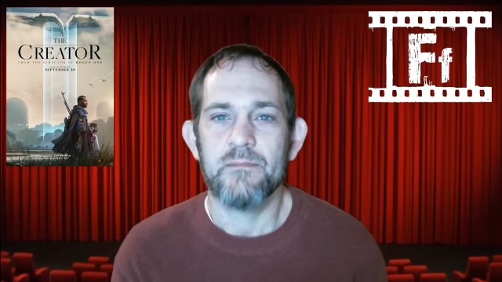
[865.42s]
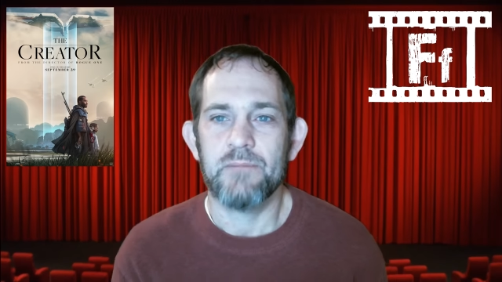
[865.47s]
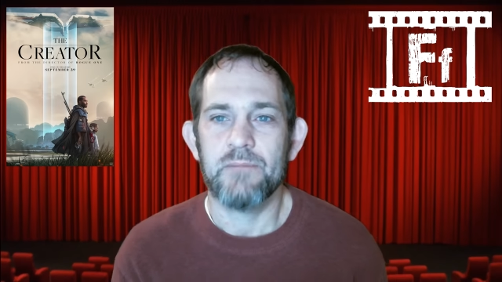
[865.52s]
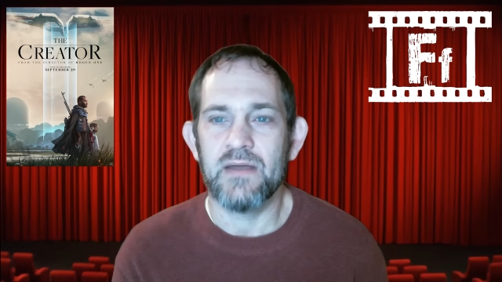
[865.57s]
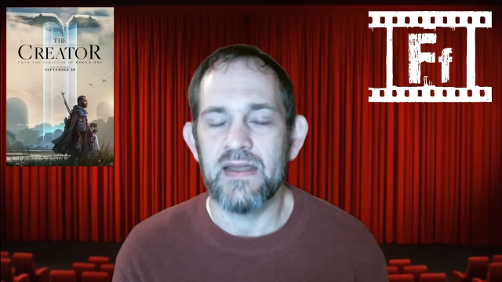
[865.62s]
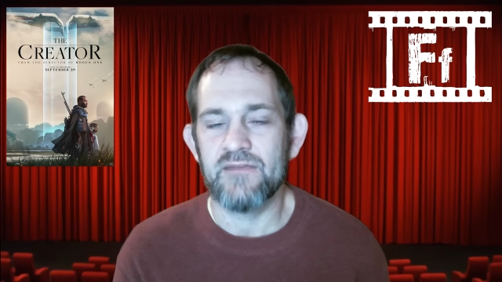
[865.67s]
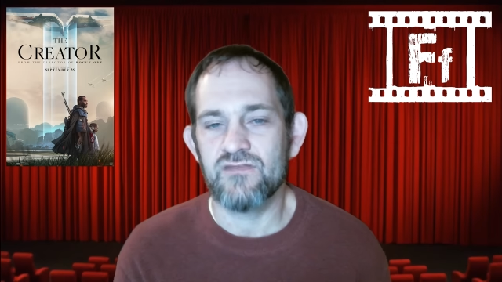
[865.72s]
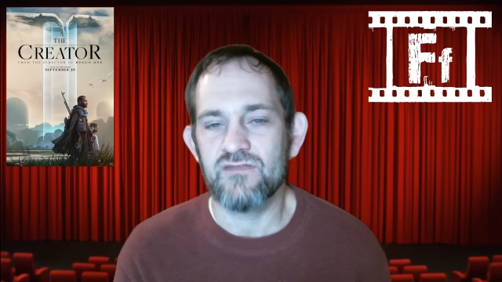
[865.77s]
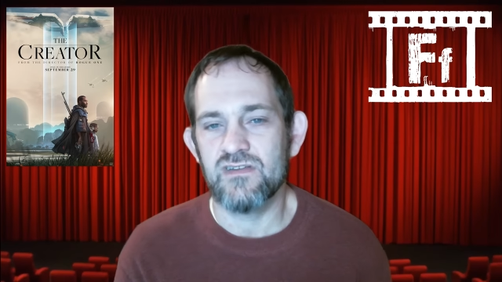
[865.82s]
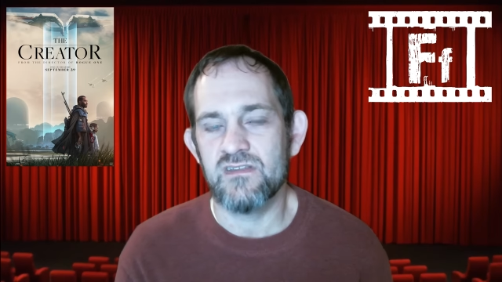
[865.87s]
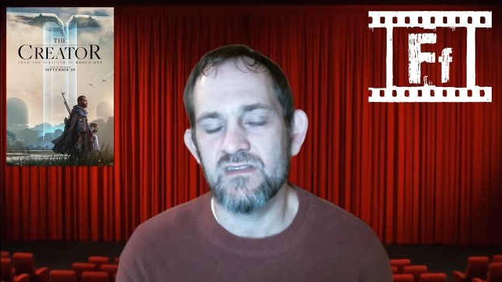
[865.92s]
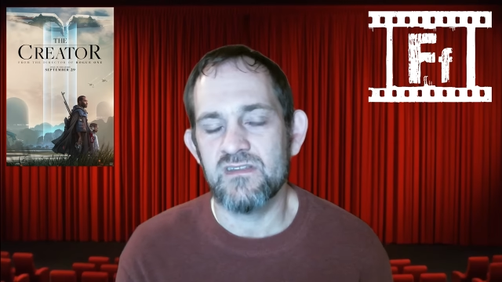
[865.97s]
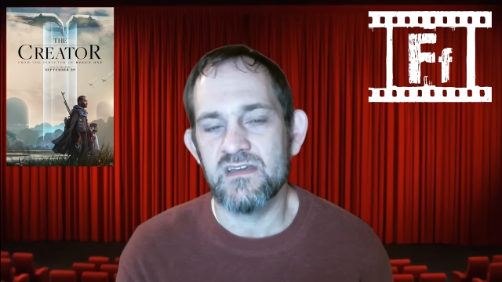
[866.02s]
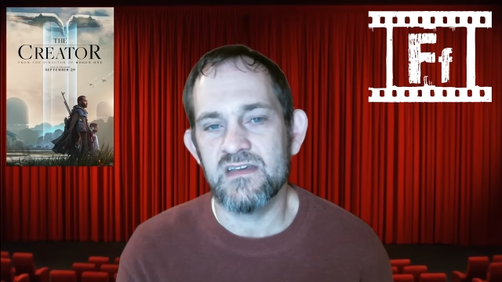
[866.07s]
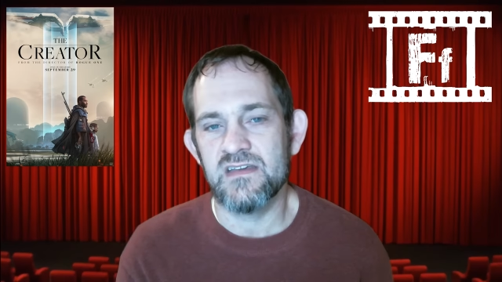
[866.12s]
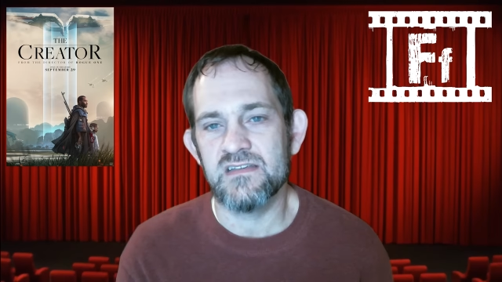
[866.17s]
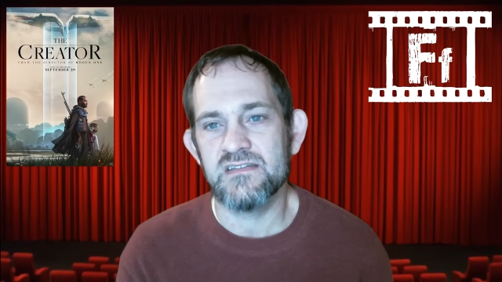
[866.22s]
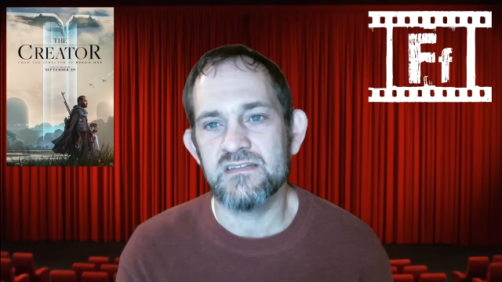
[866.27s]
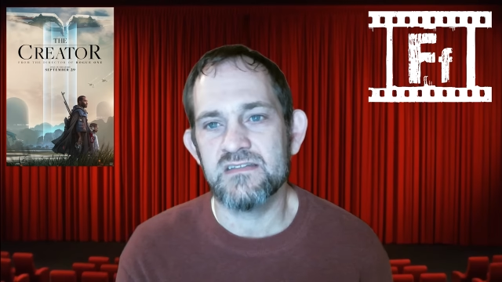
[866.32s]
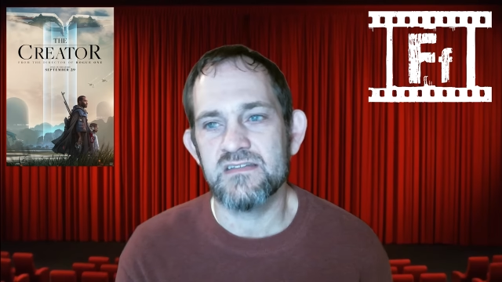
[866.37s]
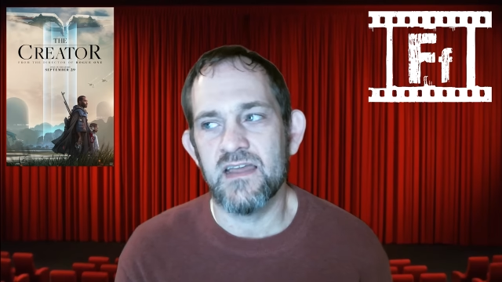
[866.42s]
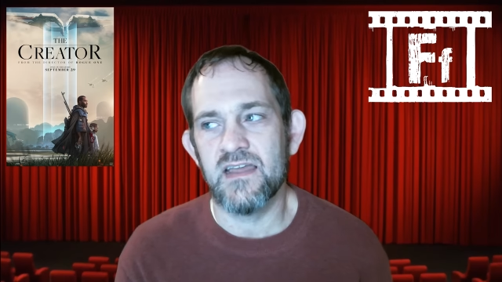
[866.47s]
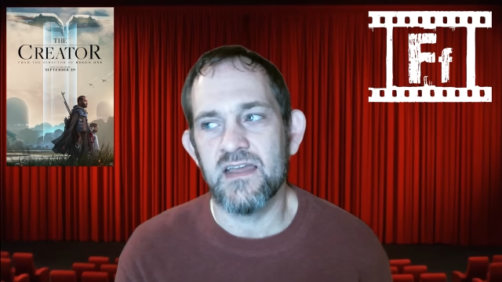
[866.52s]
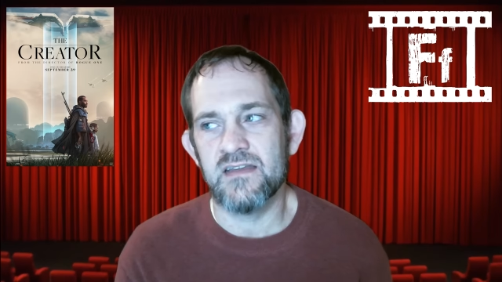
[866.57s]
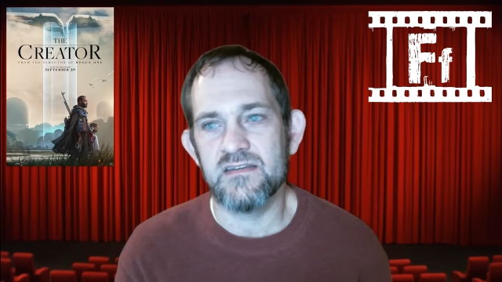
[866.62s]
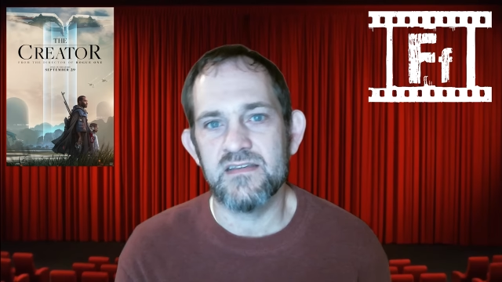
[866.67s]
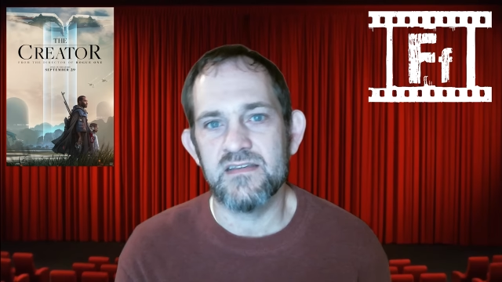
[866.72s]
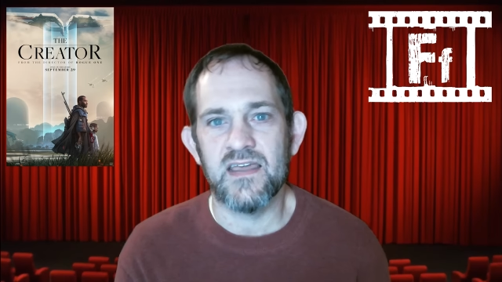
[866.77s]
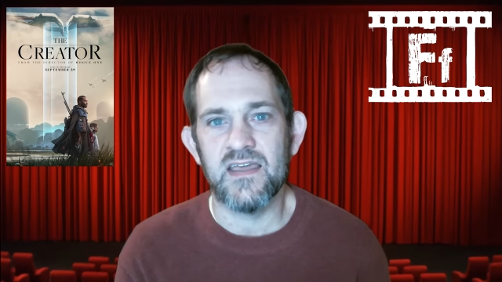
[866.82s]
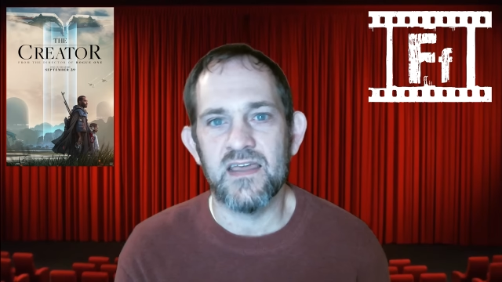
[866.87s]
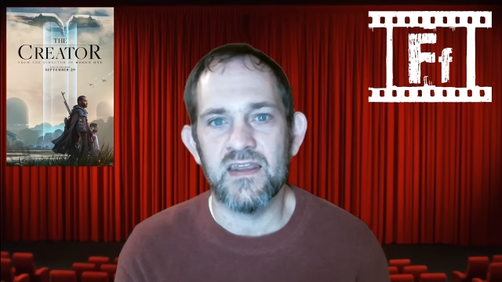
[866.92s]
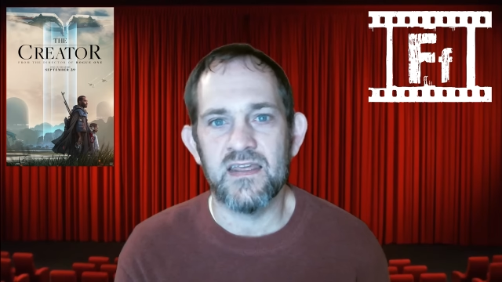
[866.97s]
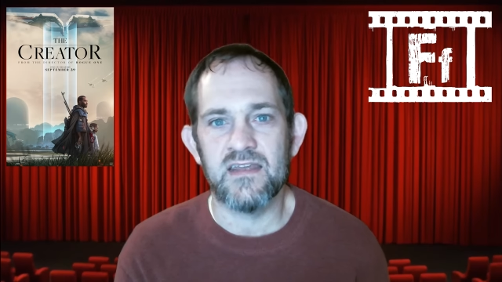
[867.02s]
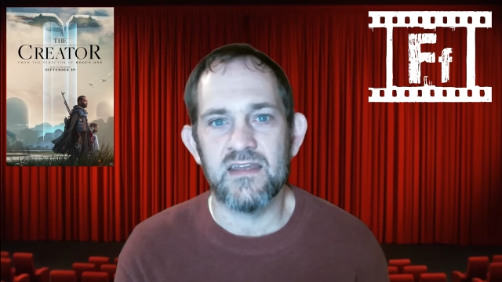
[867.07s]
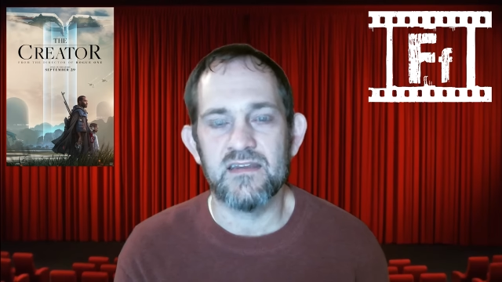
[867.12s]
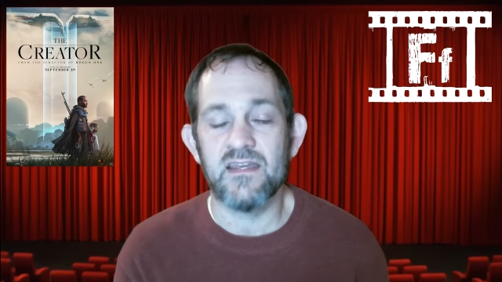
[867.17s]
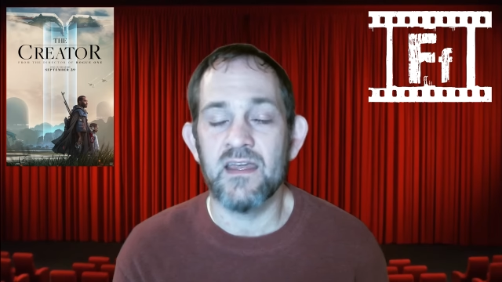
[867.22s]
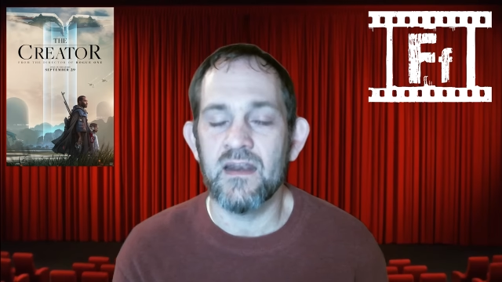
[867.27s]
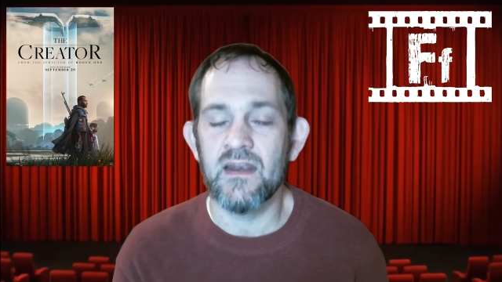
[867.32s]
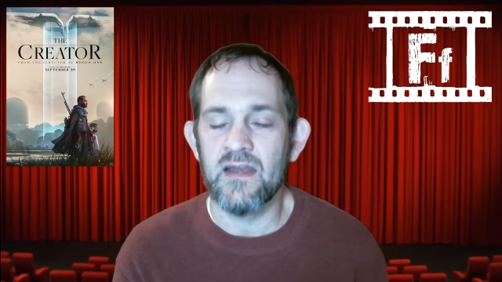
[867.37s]
But after this and
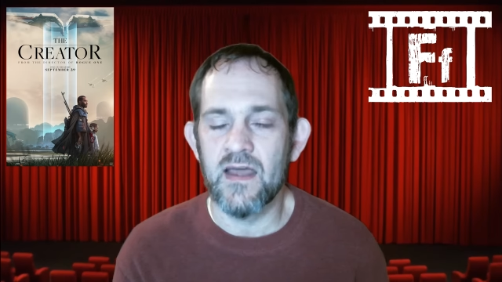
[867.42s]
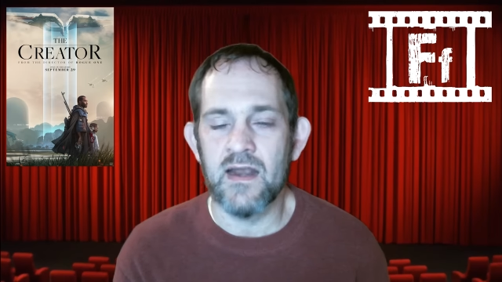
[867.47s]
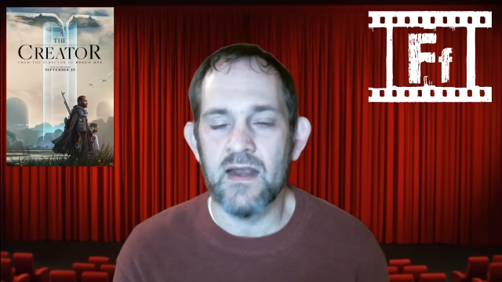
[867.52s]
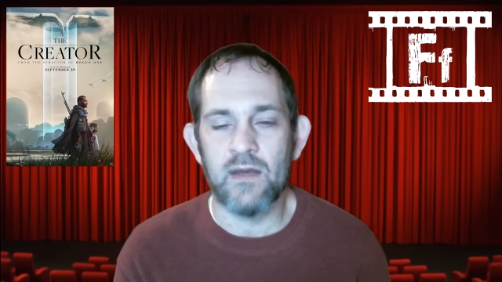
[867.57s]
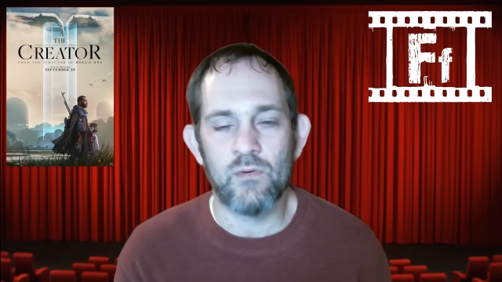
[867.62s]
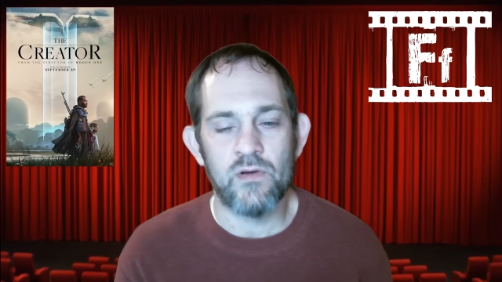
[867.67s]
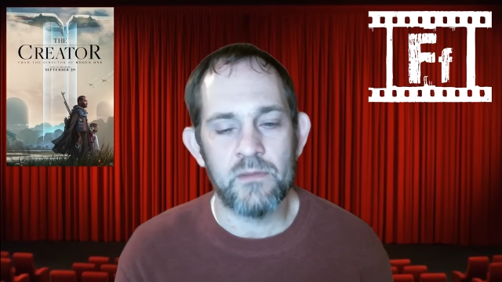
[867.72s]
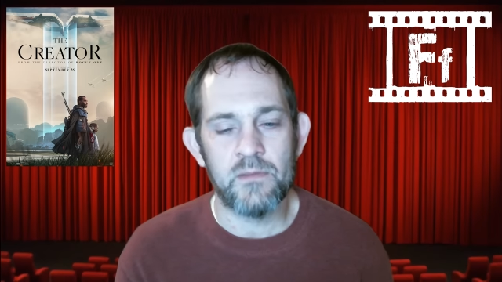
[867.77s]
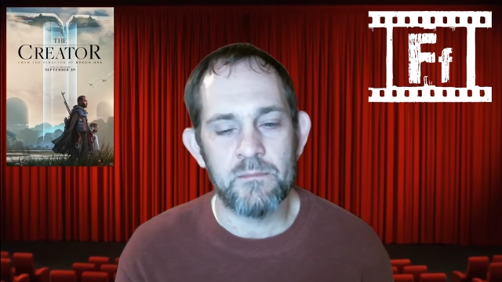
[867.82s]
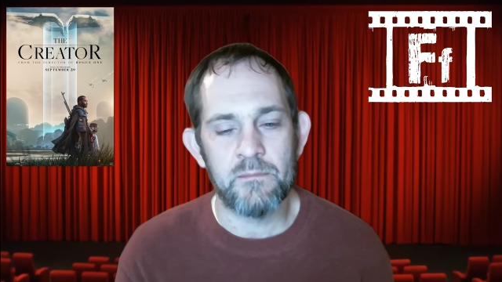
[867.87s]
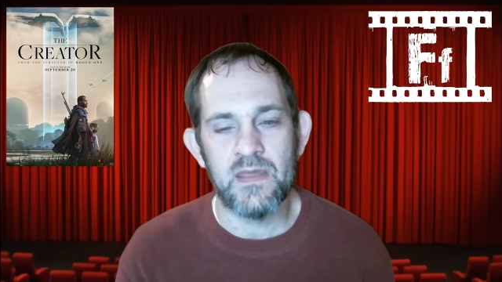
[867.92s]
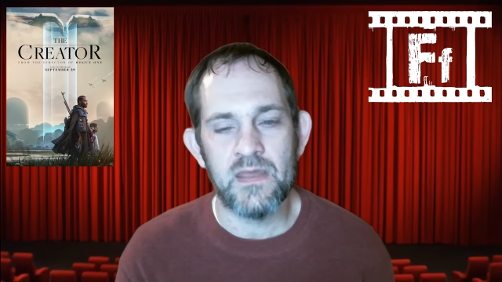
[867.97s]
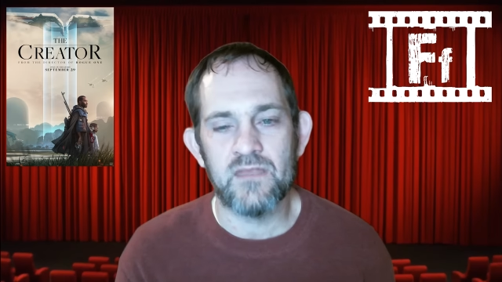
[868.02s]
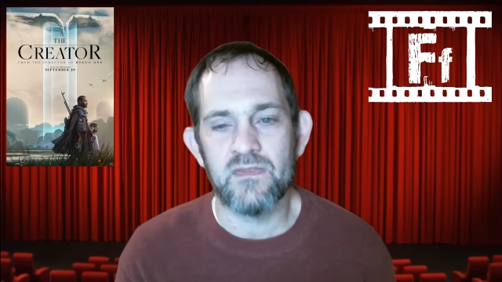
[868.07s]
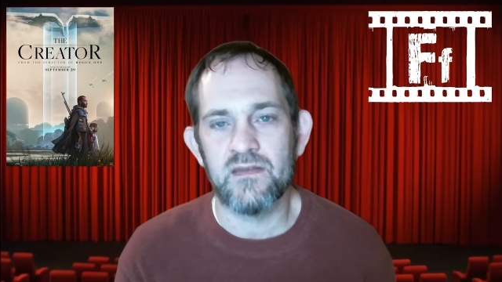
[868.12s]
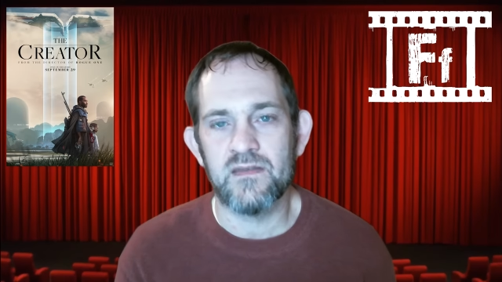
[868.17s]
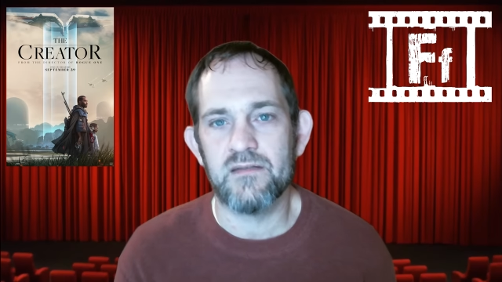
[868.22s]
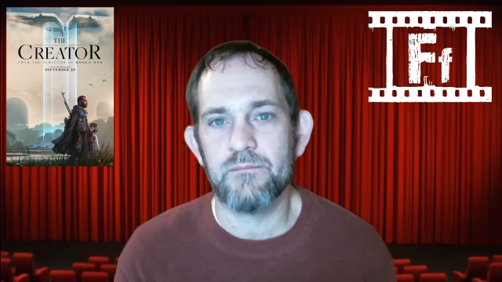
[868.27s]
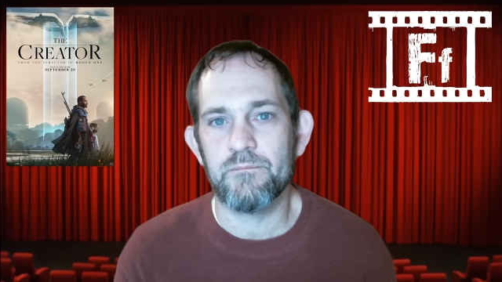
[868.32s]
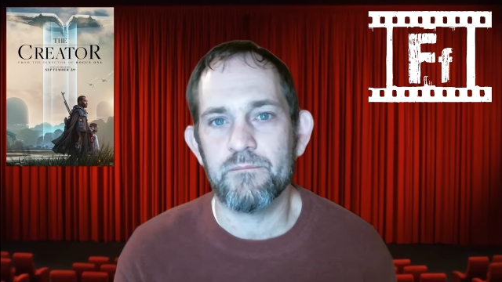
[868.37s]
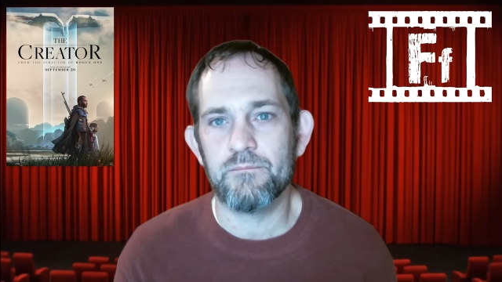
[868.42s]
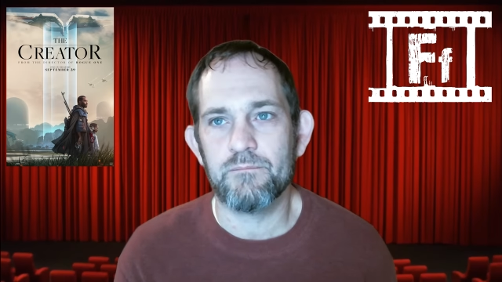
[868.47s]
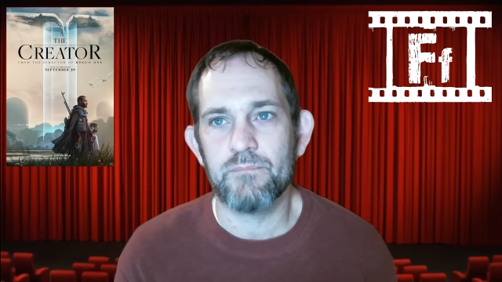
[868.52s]
Tenet, and, and I will admit that